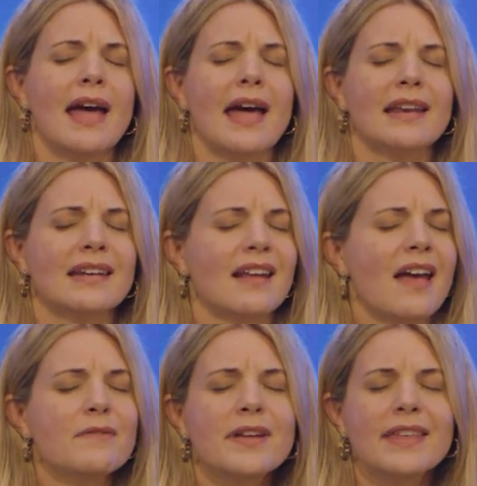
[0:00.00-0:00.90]
and in
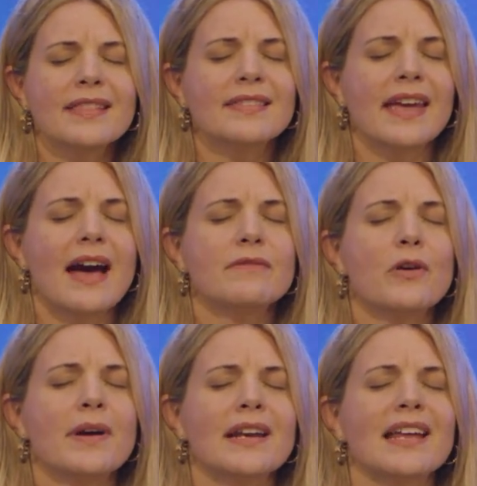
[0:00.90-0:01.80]
everything that they have
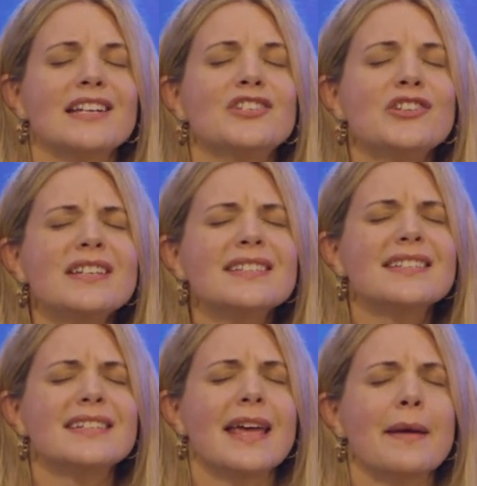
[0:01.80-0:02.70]
going on. In
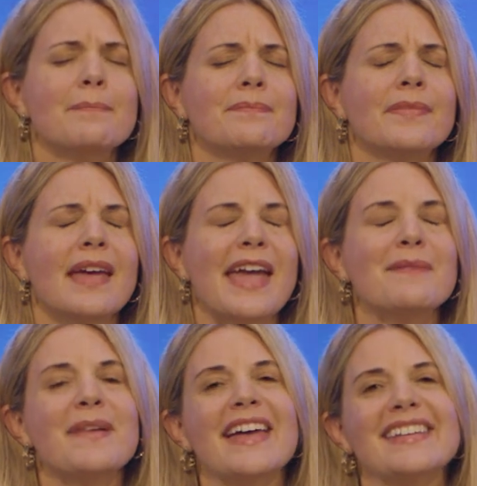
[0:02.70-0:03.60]
Jesus' name,
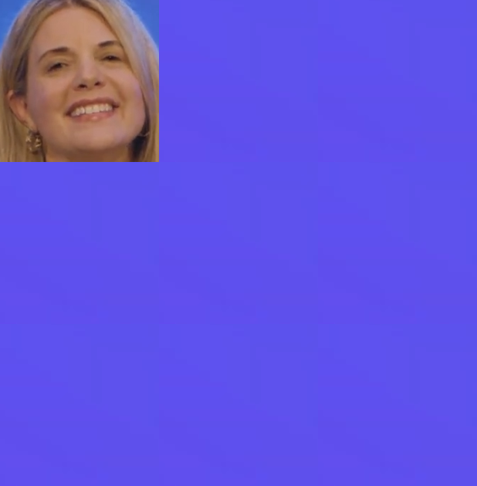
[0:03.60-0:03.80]
amen.